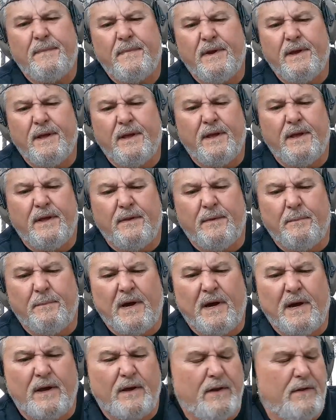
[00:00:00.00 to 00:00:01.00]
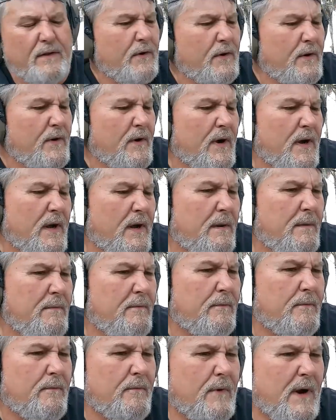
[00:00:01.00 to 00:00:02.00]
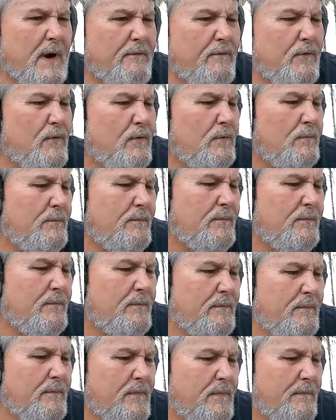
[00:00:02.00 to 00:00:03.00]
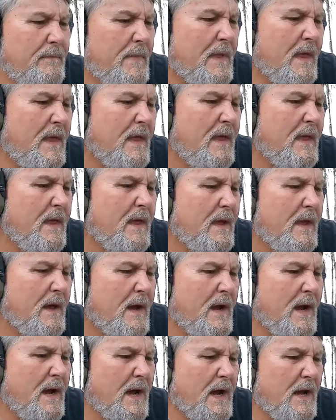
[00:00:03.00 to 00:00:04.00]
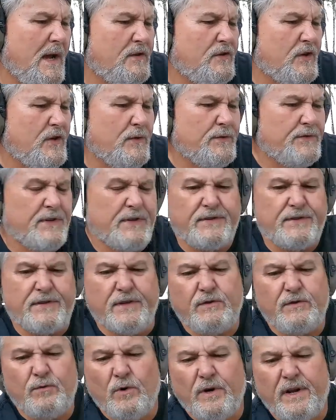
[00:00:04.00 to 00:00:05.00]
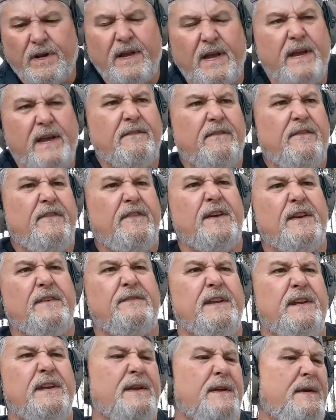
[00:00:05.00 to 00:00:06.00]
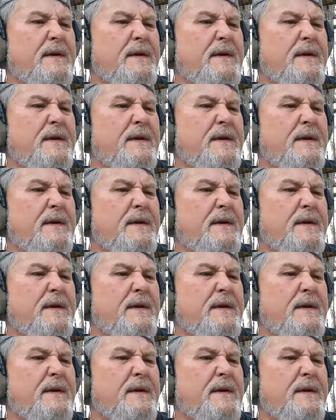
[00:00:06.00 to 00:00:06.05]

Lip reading: And my other rifle it shows this at 28.50.